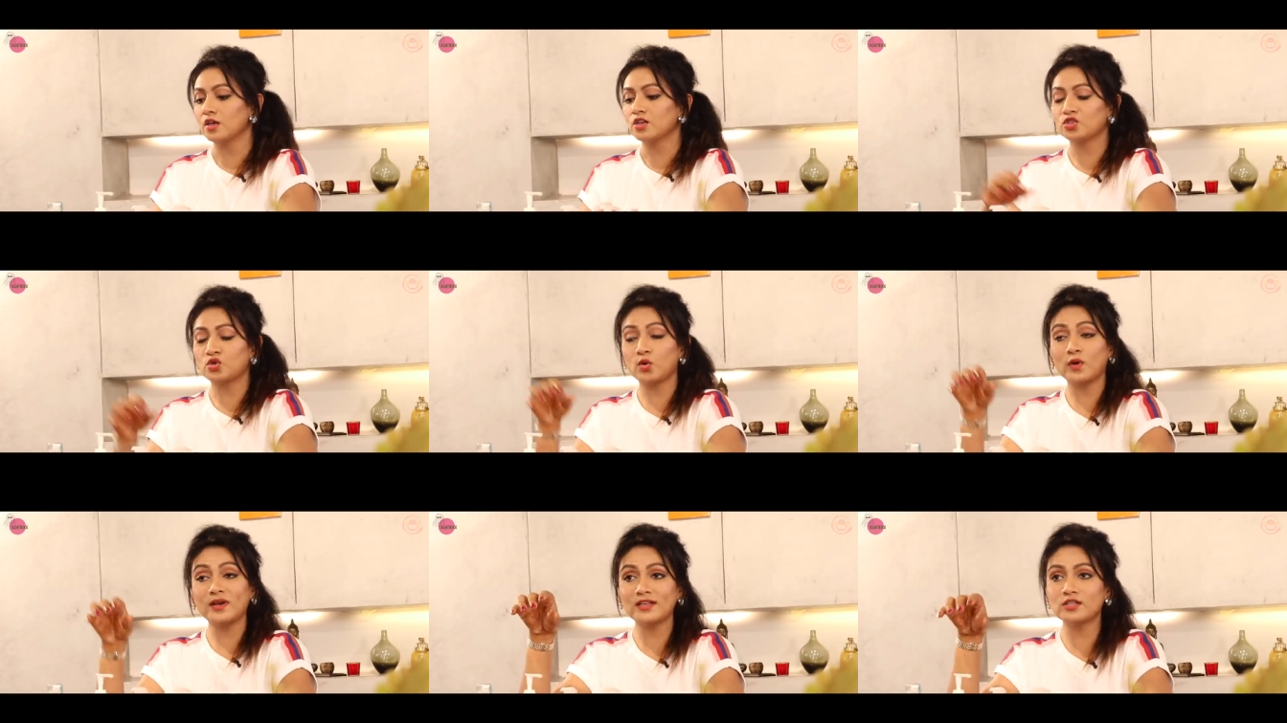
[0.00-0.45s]

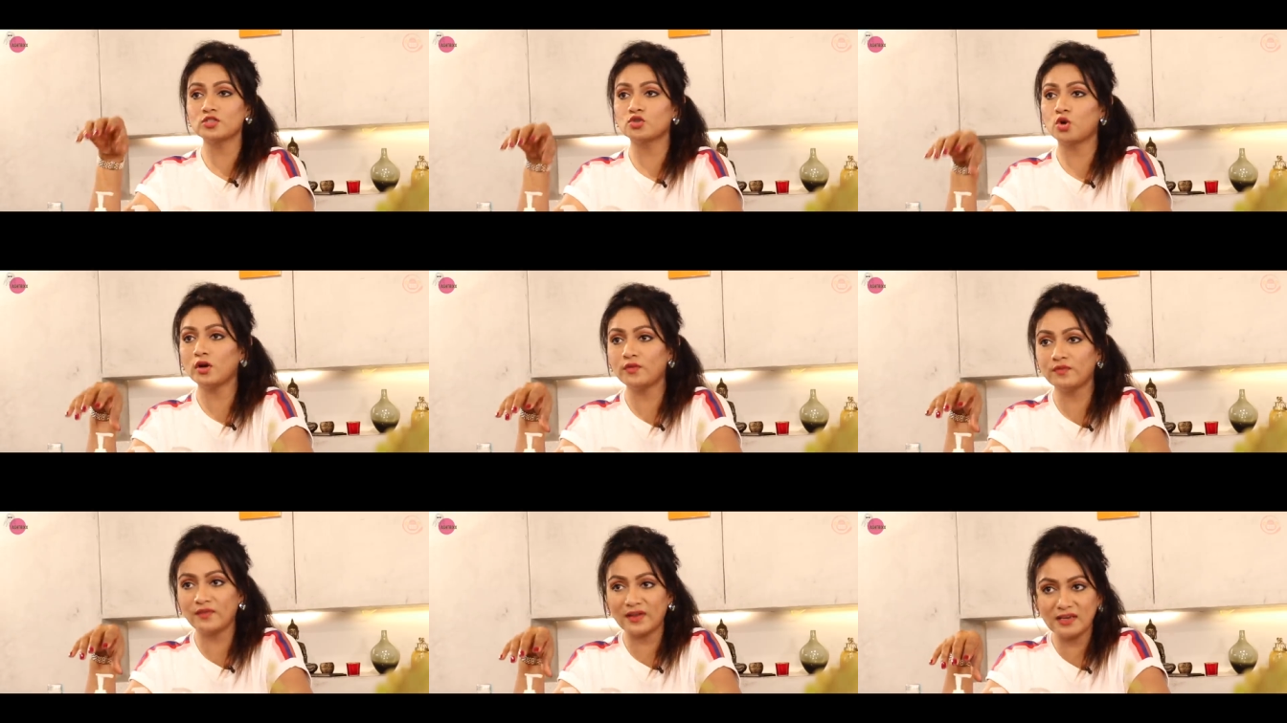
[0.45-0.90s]
So it is
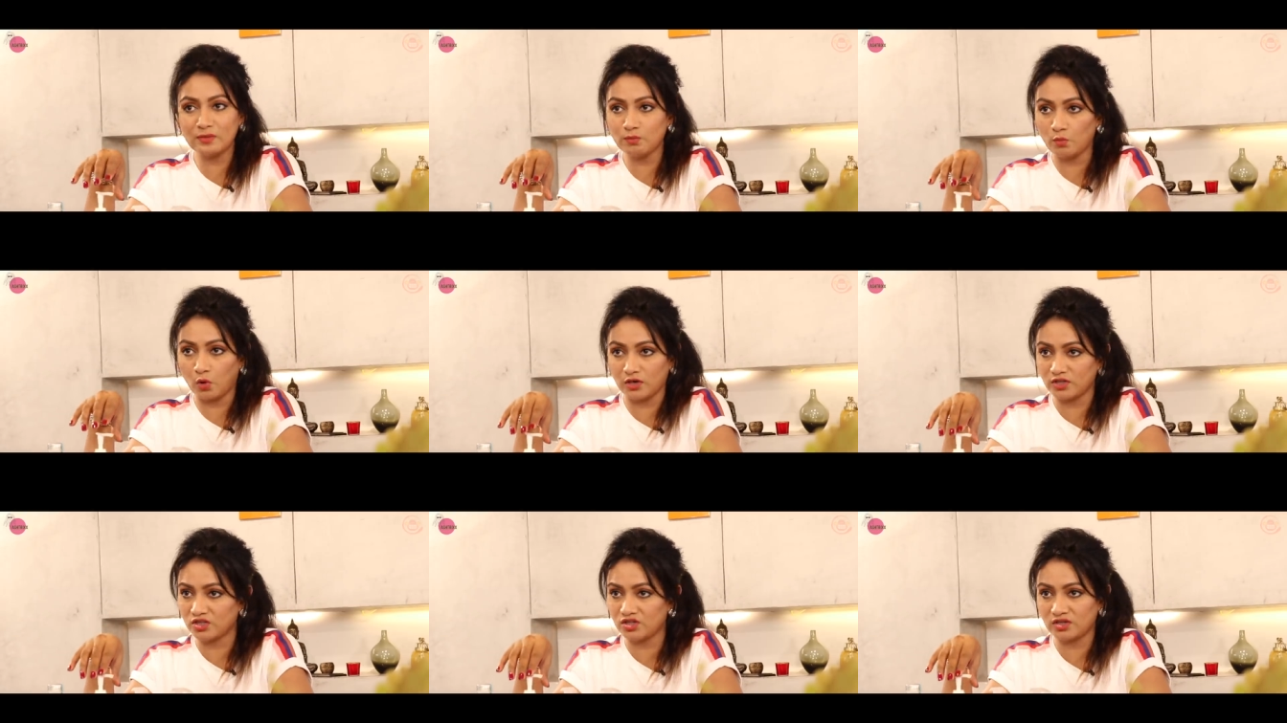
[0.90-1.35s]
not very
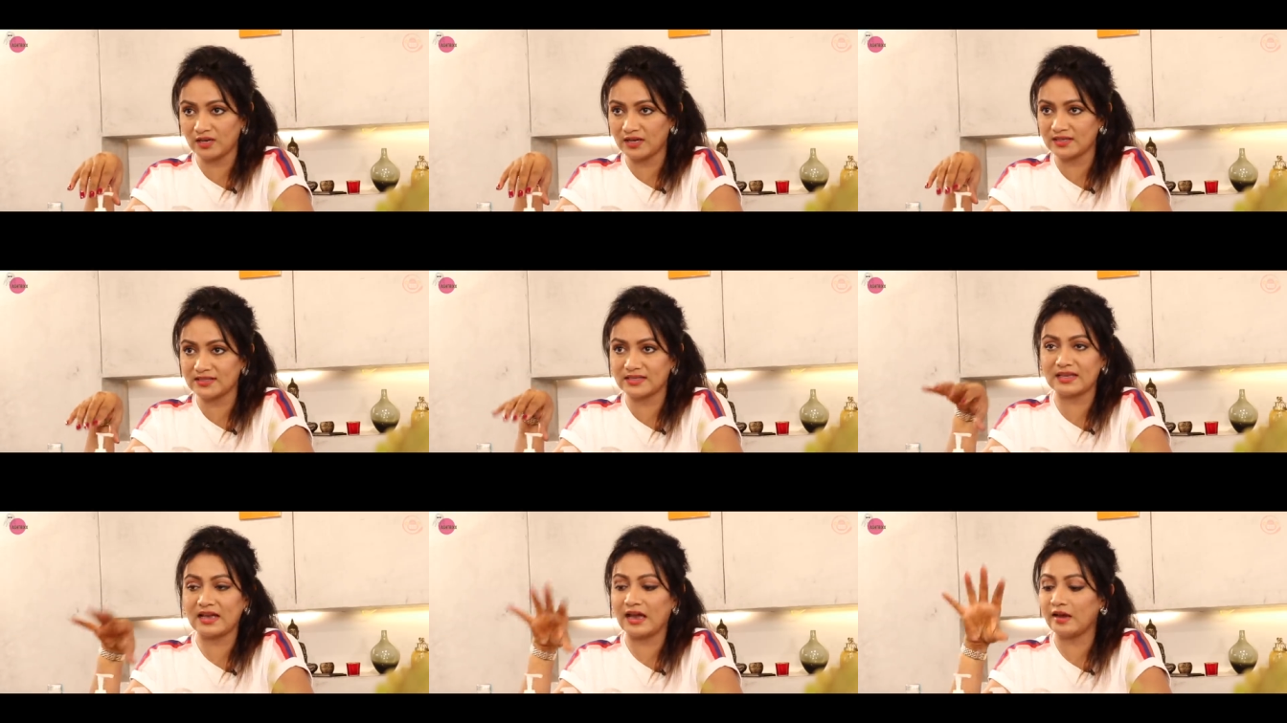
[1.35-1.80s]

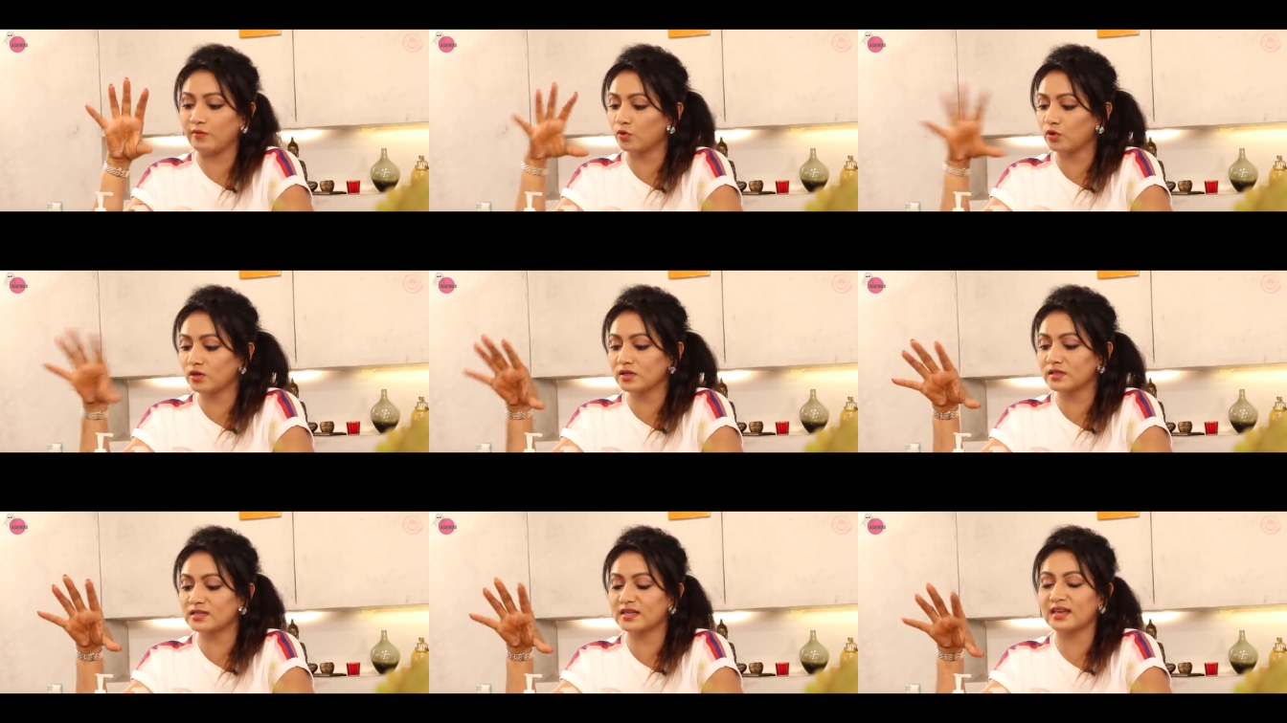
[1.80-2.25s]
moisturizing. I
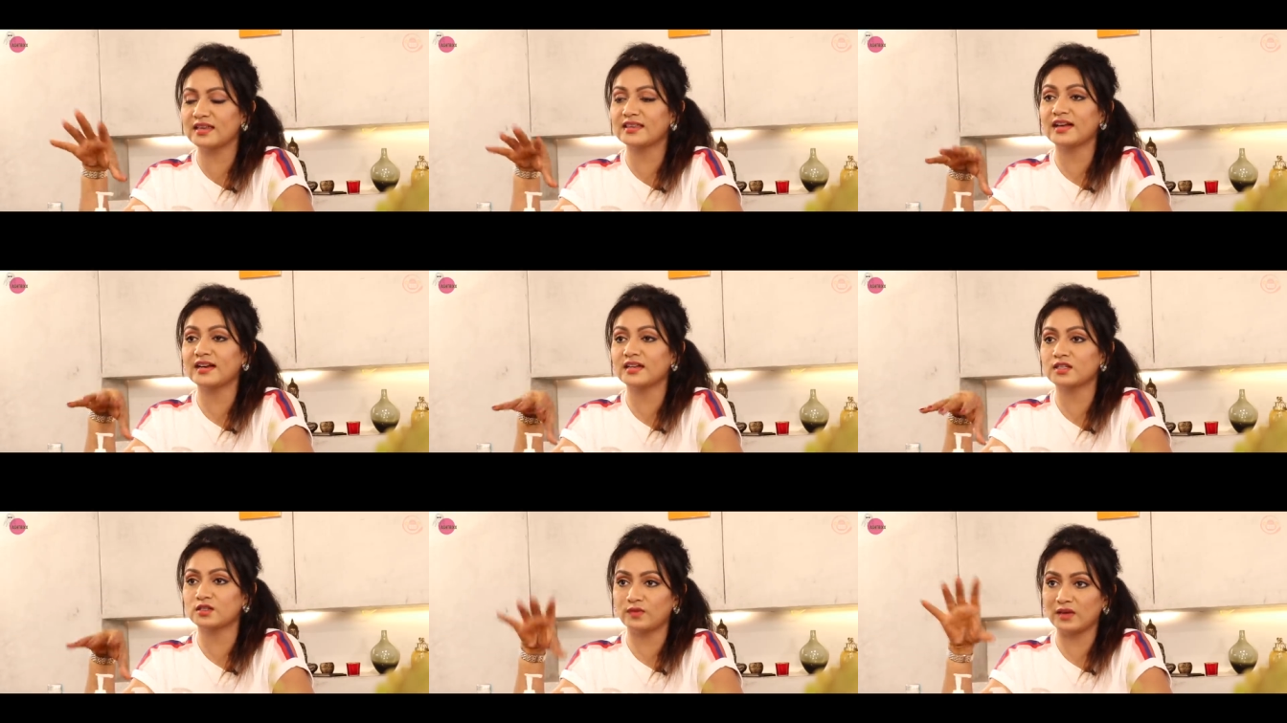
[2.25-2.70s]
wouldn't say
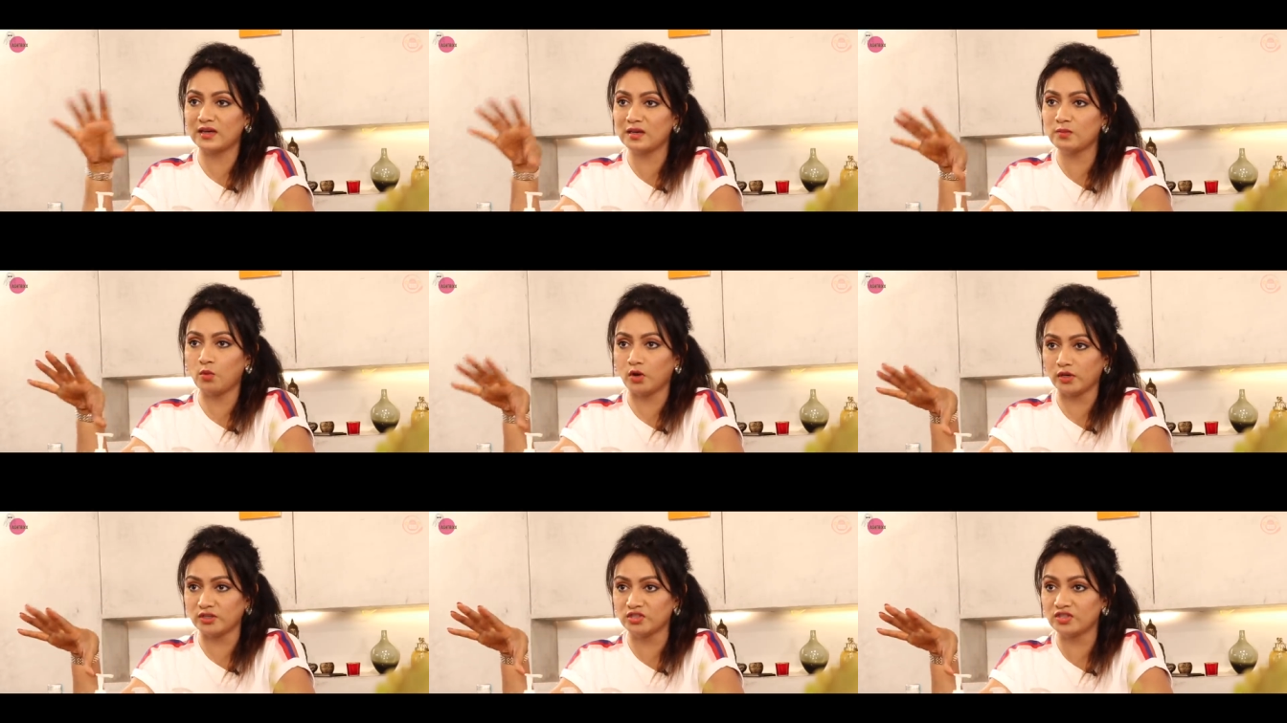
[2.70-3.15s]
that it's
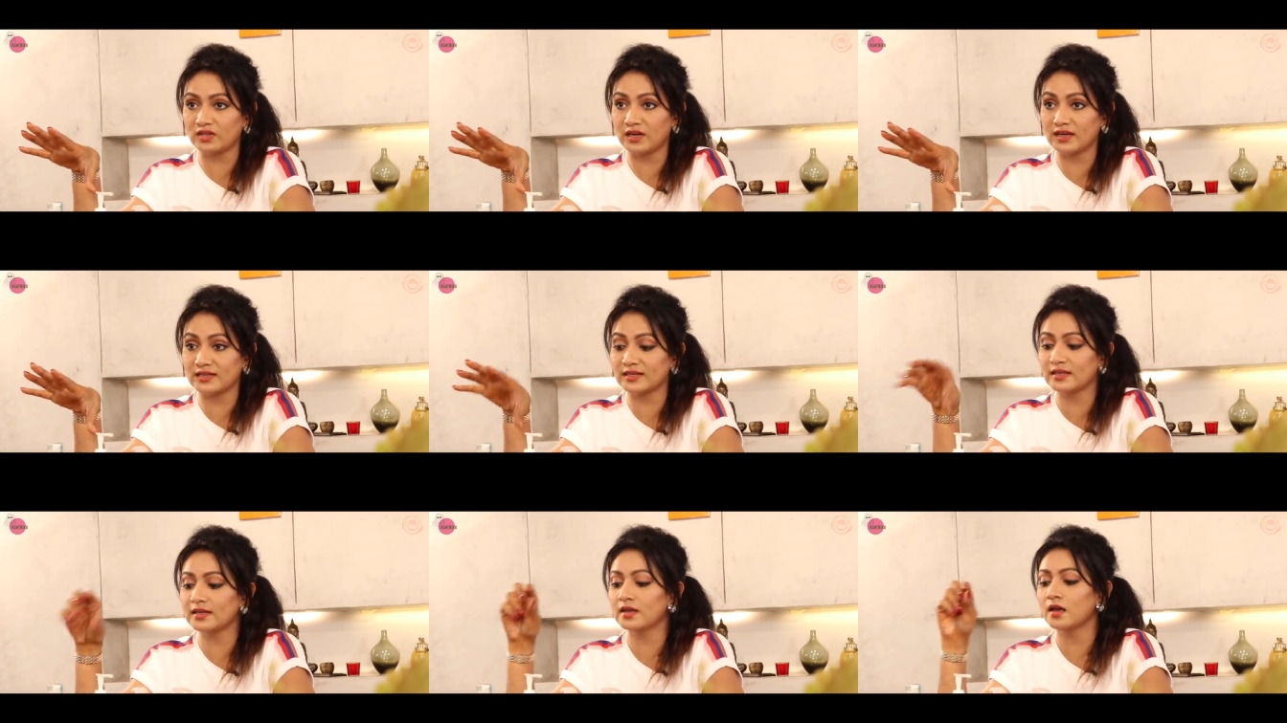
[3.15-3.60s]
very
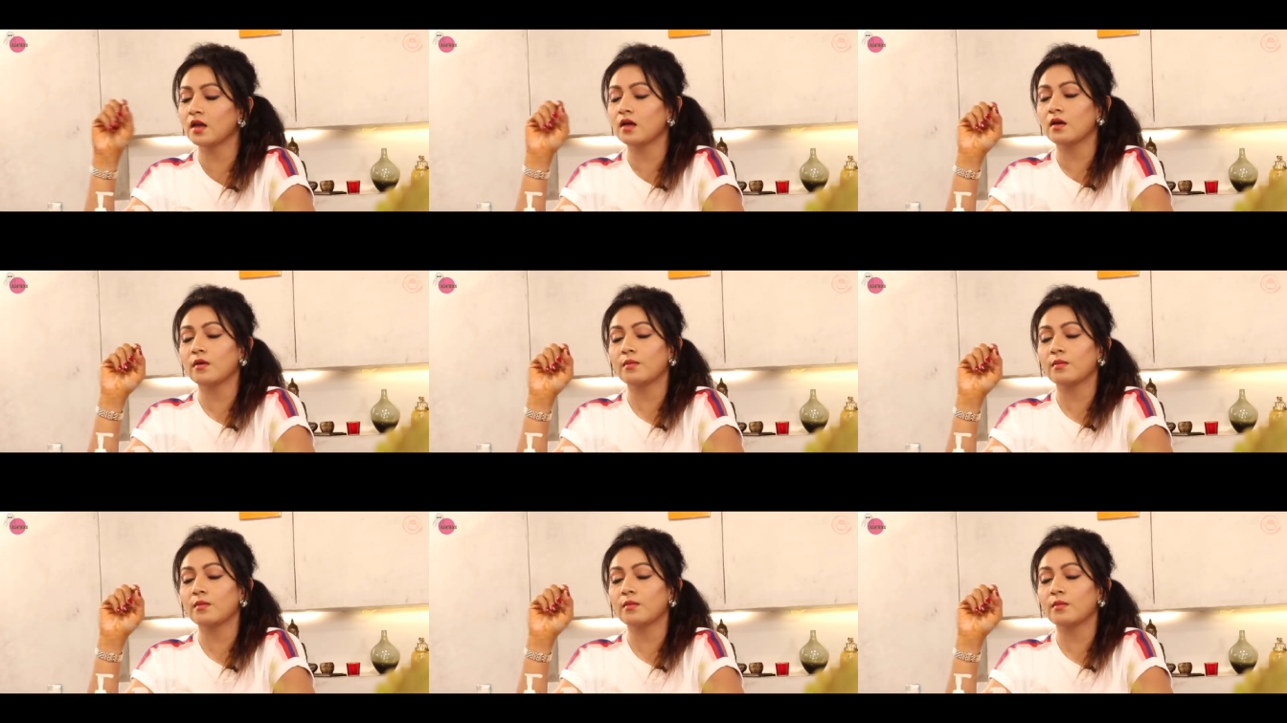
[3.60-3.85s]
moisturizing,